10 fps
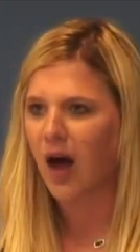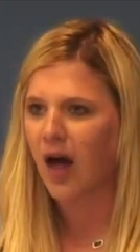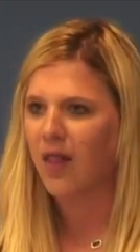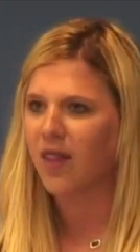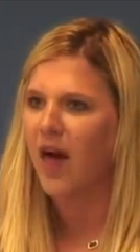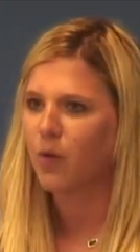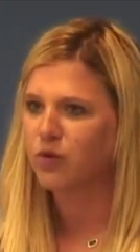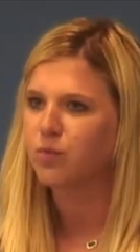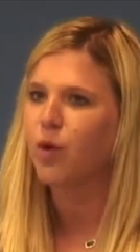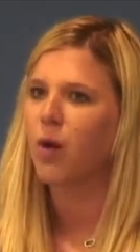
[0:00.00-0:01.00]
that
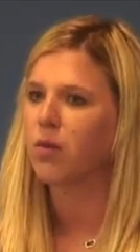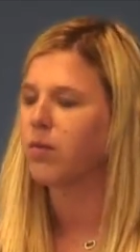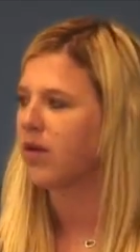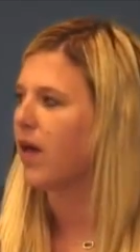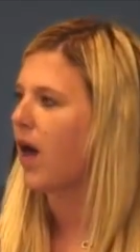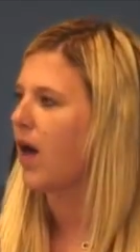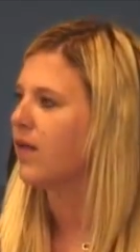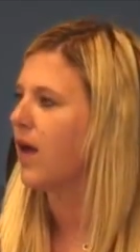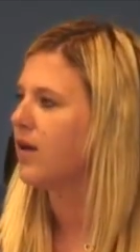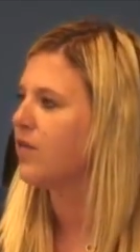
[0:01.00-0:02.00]
was probably the
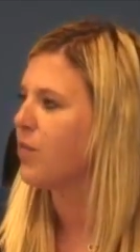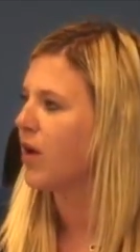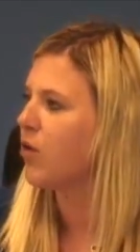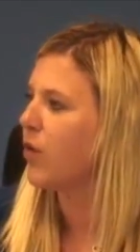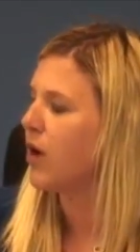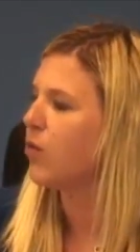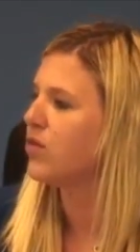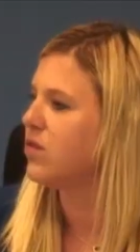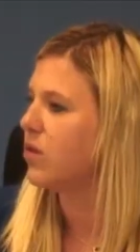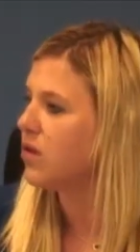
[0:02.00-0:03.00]
highlight of my career,
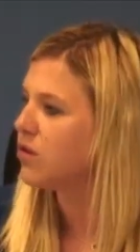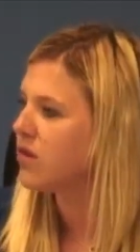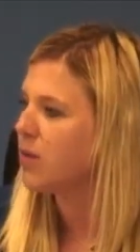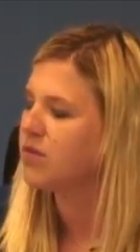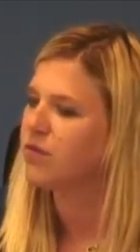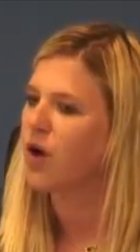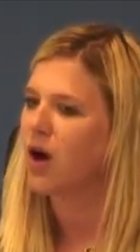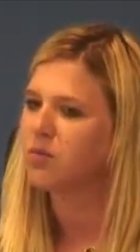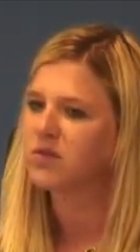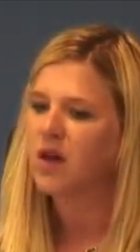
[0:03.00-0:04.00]
was doing those types of
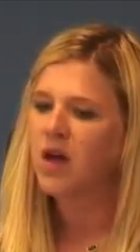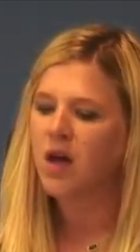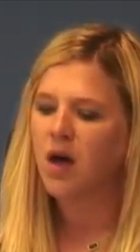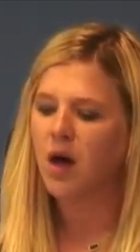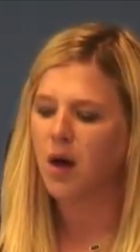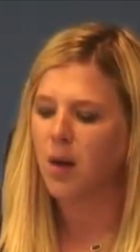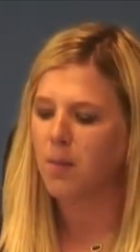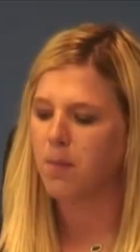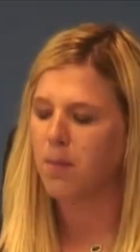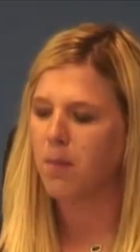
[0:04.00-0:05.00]
crimes.
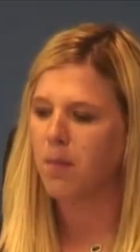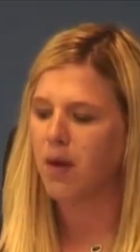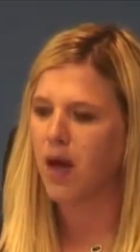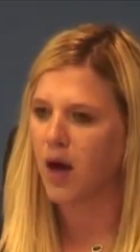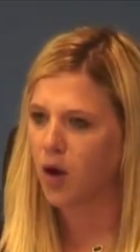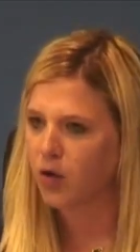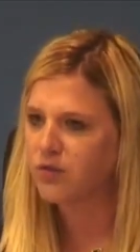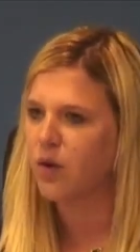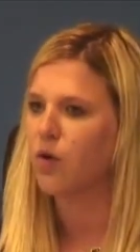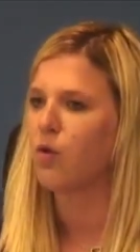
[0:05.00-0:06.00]
I
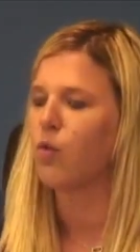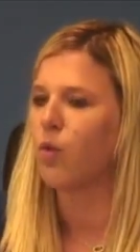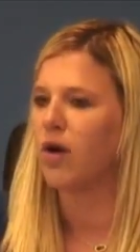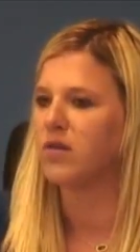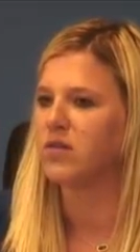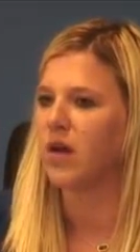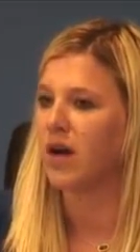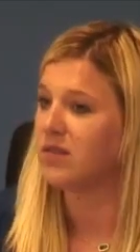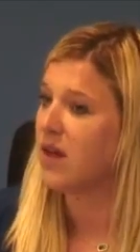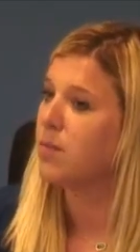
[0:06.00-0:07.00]
also was,
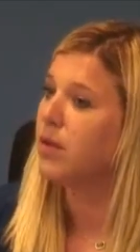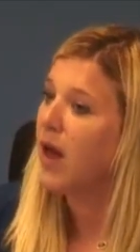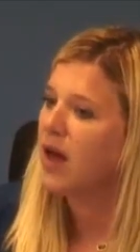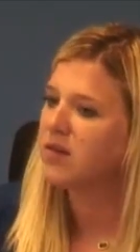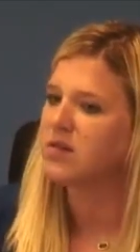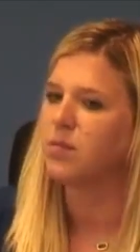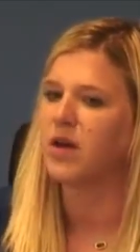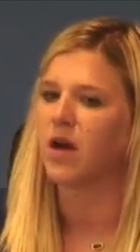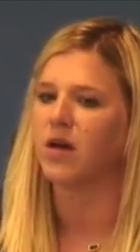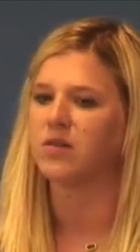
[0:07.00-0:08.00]
I say blessed,
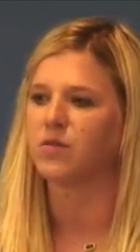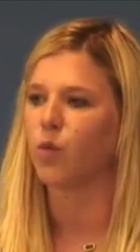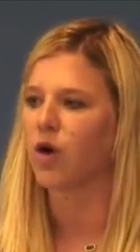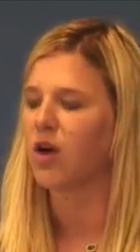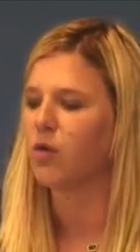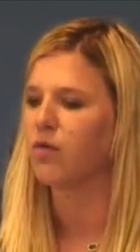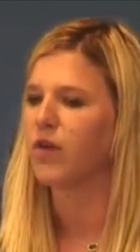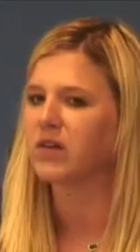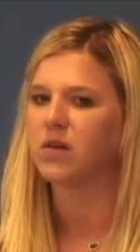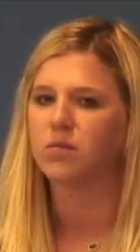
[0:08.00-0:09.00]
because working with
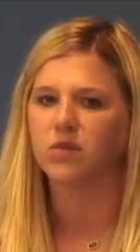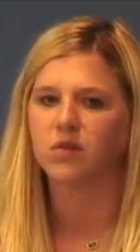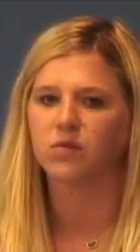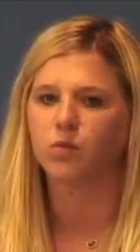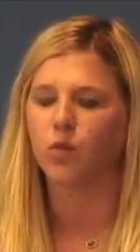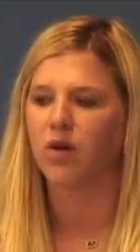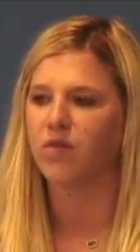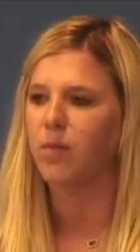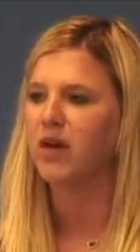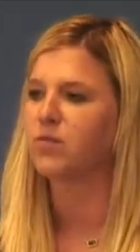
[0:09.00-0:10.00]
victims is one of
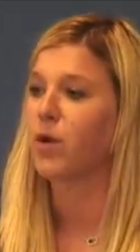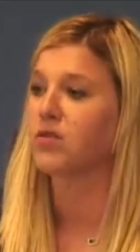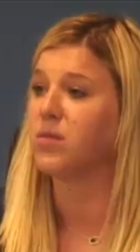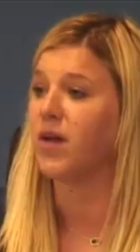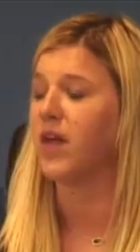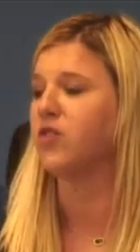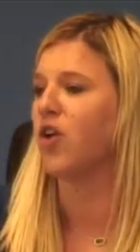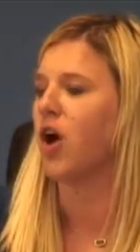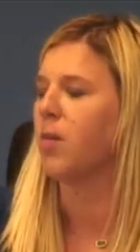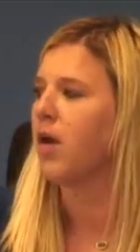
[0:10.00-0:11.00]
the best parts about that
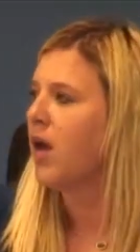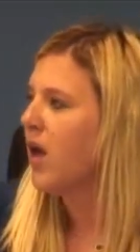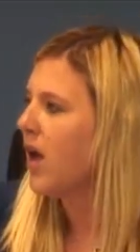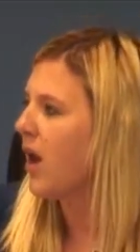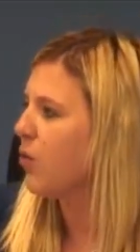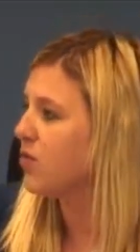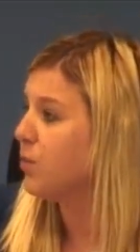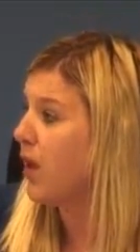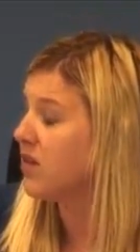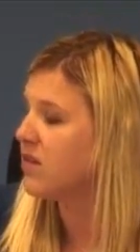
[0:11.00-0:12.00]
job. And I was
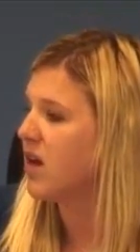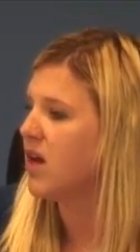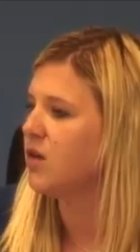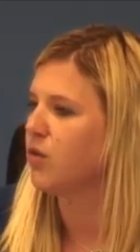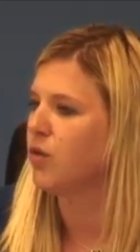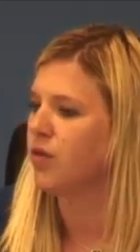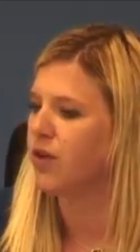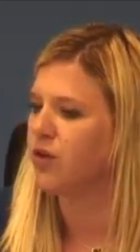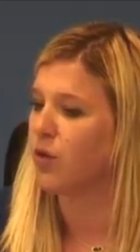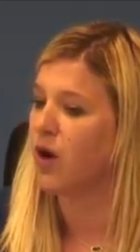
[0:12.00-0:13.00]
blessed to handle
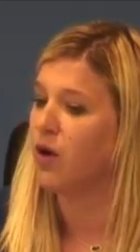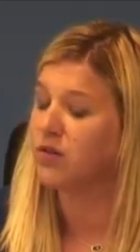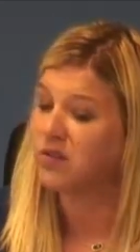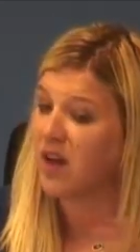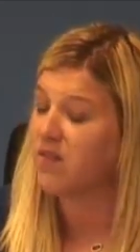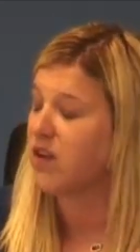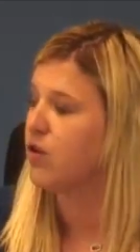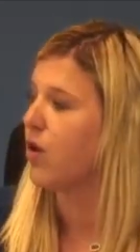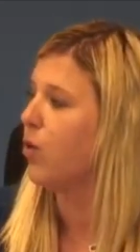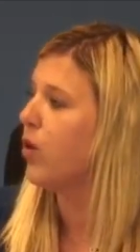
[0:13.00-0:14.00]
the State v.
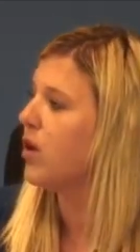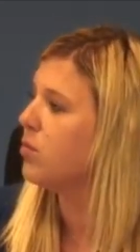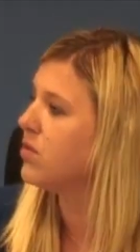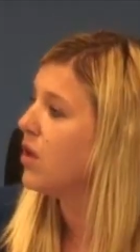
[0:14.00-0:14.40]
Darrell Williams